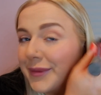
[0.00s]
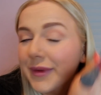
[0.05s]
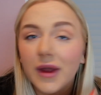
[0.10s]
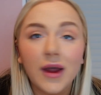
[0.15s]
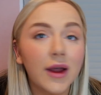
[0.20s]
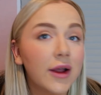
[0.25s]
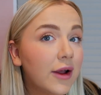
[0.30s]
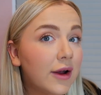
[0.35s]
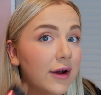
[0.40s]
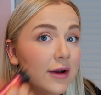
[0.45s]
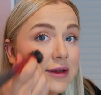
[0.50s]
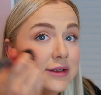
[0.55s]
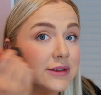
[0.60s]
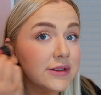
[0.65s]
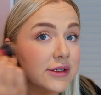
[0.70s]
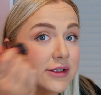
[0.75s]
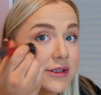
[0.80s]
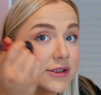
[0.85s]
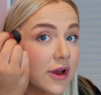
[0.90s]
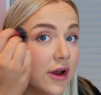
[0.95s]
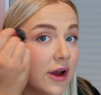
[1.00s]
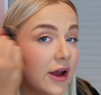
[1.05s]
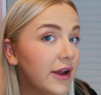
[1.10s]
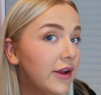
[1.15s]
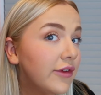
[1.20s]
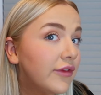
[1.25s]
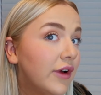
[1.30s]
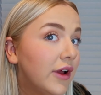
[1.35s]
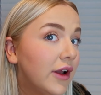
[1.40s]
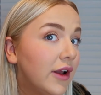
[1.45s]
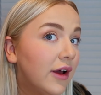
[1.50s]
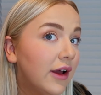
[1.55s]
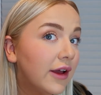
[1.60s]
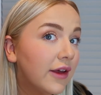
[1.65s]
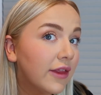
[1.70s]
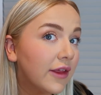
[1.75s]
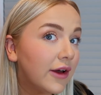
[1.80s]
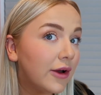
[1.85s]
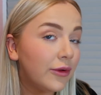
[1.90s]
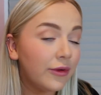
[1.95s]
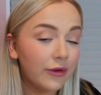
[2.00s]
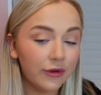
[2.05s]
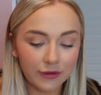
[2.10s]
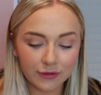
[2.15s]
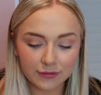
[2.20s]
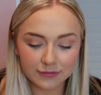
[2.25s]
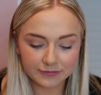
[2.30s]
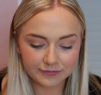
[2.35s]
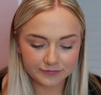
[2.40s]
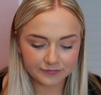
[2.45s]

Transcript: I can't decide if I like that or not.